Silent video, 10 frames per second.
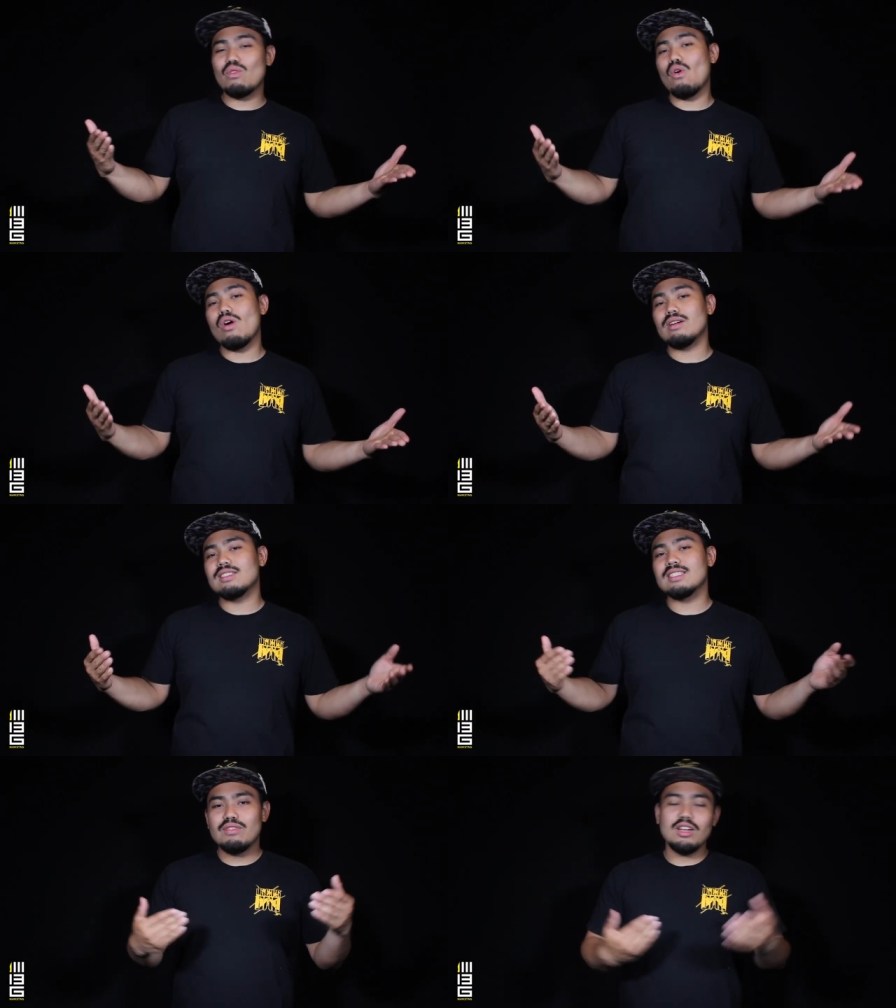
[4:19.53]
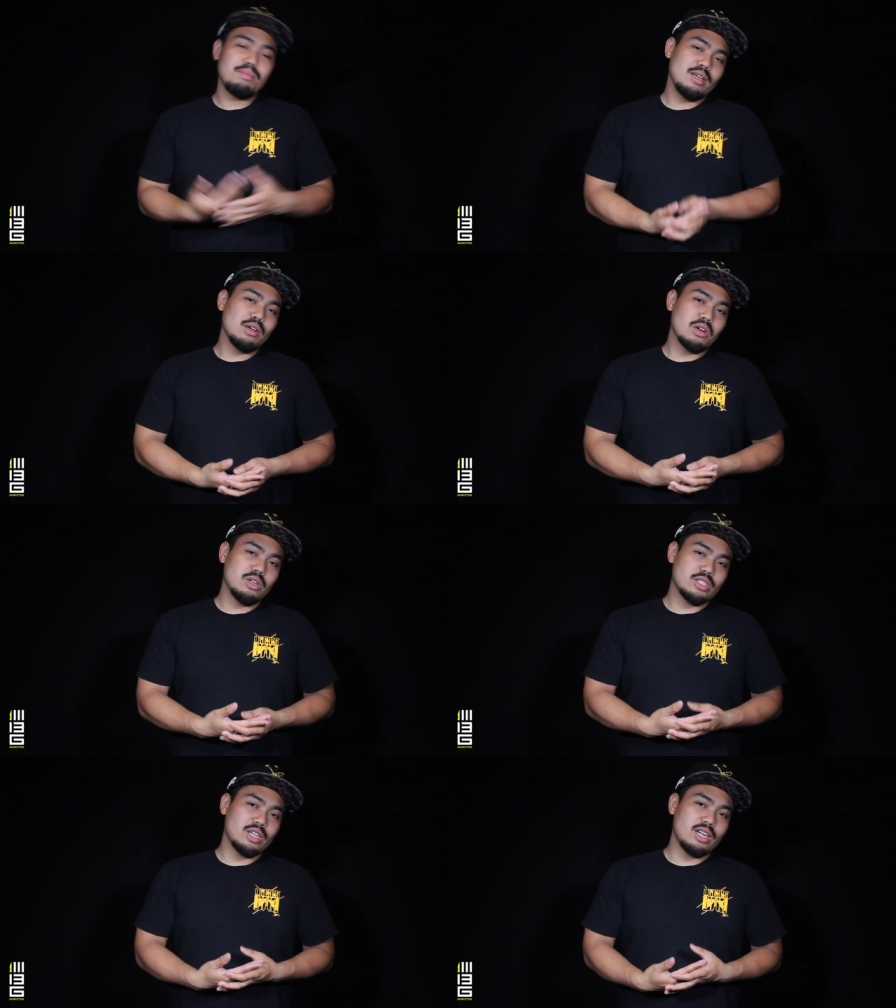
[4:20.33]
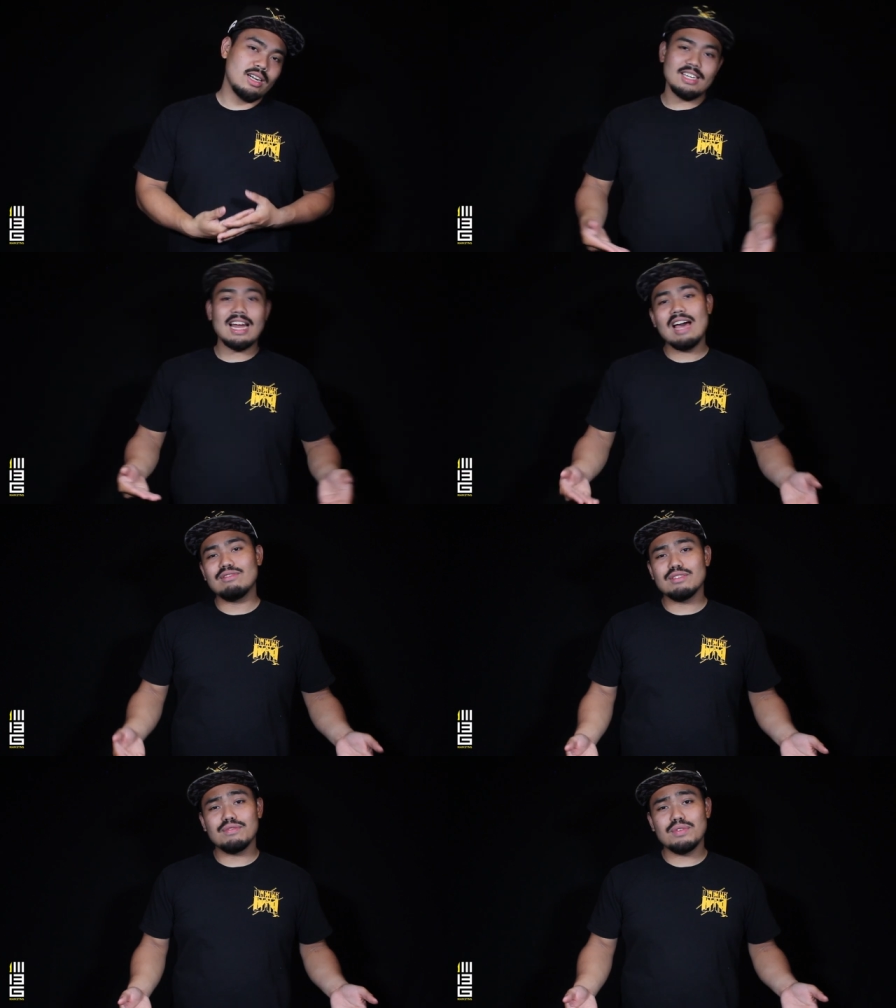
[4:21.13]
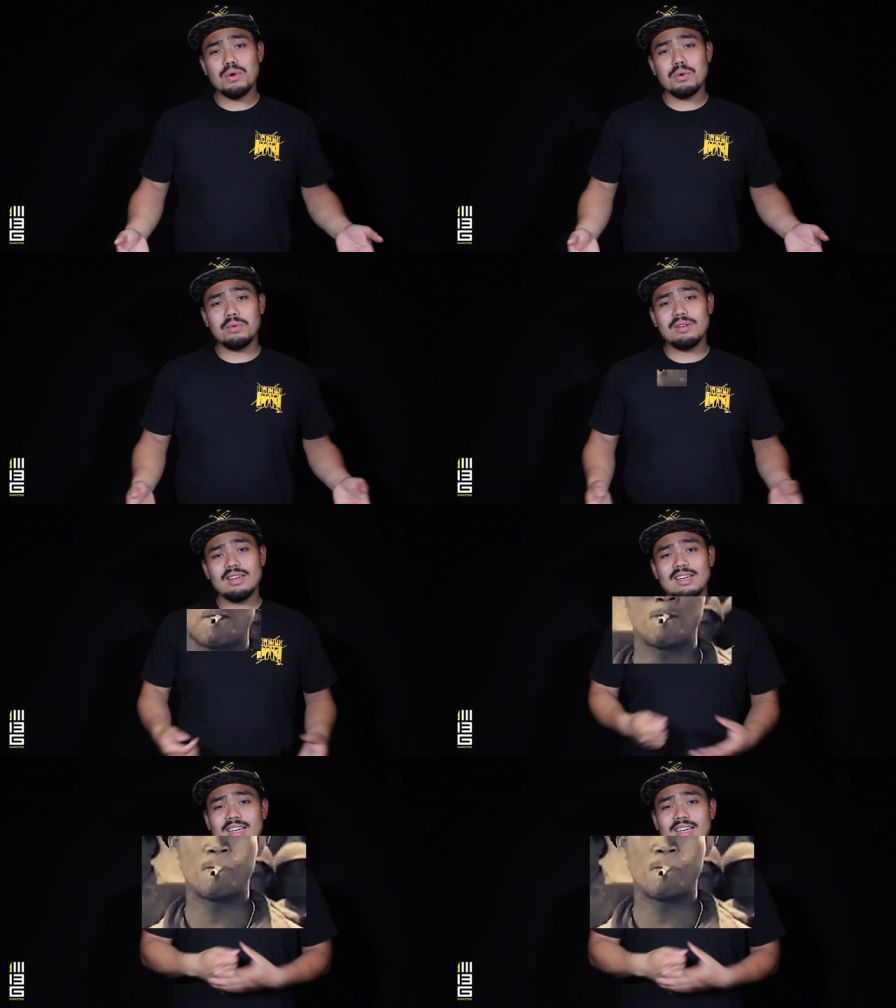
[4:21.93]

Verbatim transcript: of course, Filipino culture, you gotta have some food.